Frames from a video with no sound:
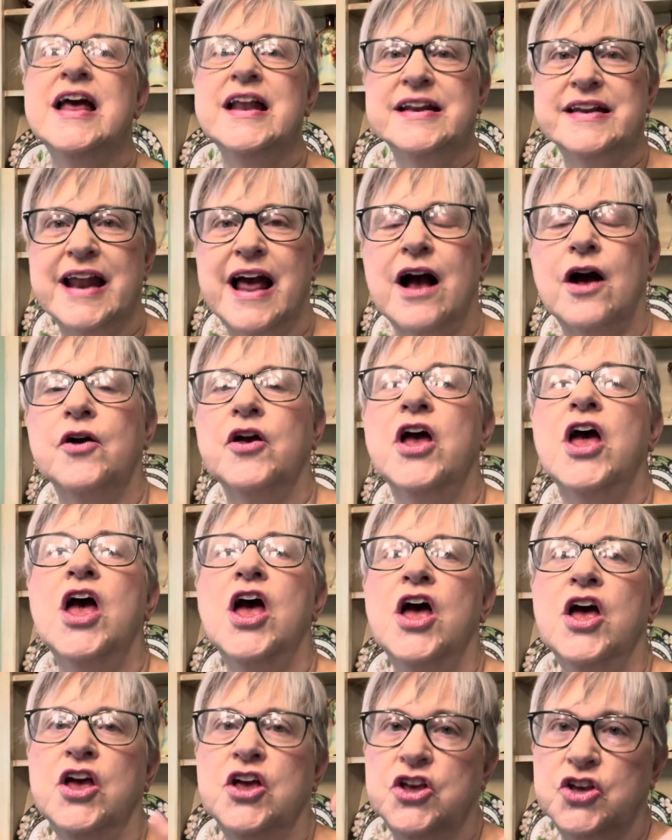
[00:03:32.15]
Now,
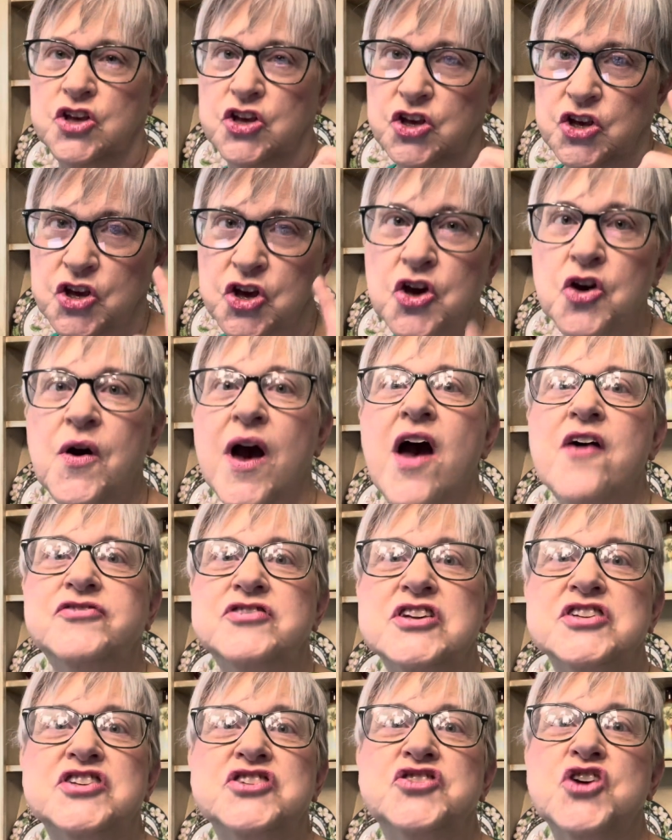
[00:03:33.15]
you have
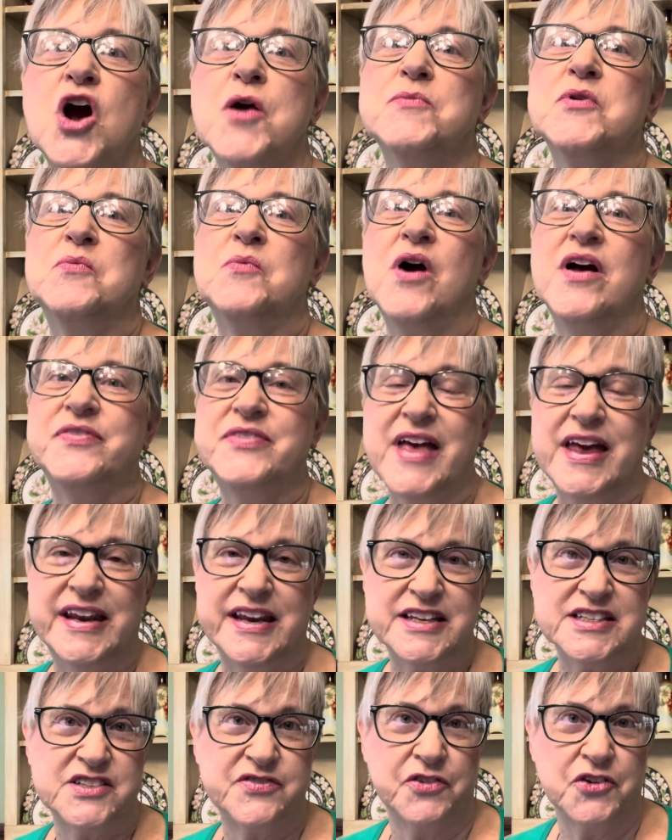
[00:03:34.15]
to determine what that
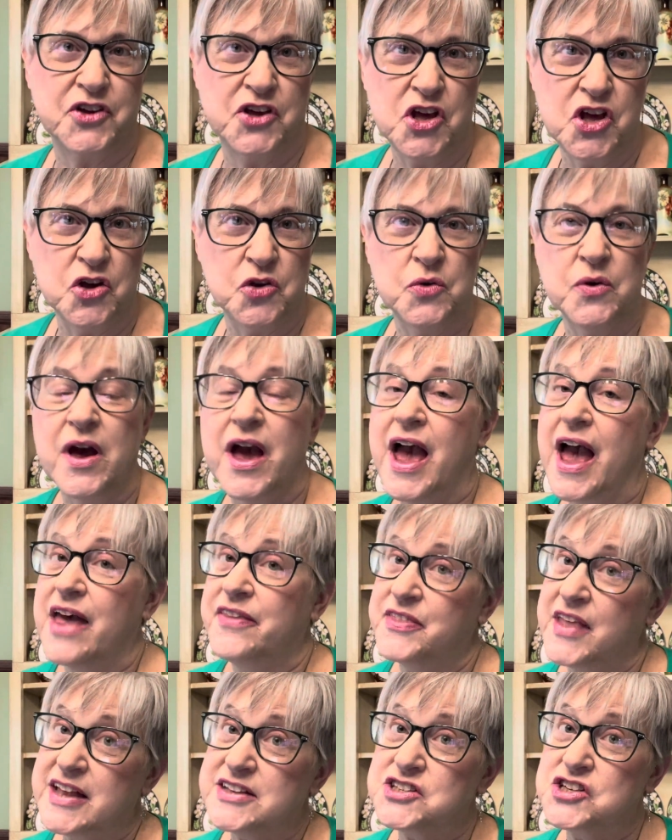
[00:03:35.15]
is for you,
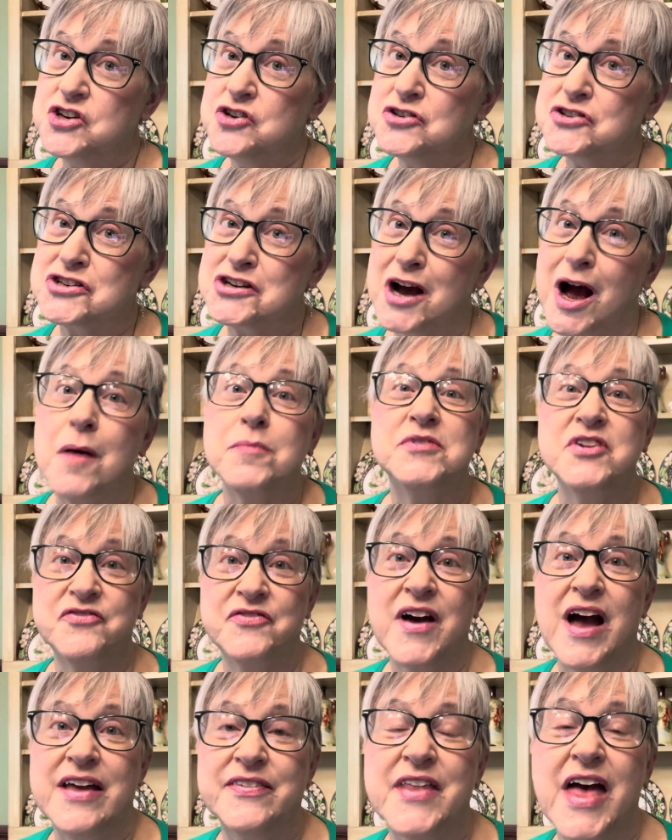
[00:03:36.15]
and that's your job to
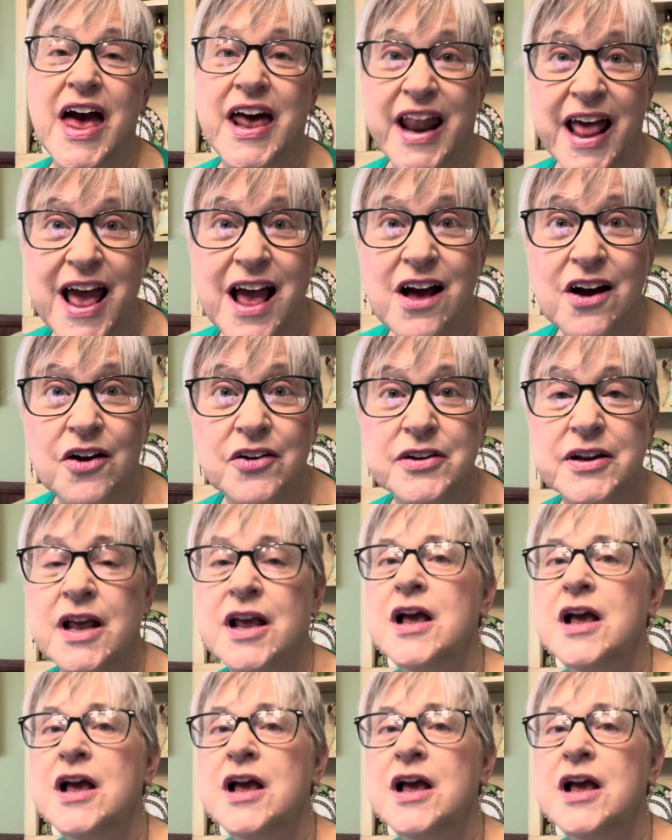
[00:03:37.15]
find that out.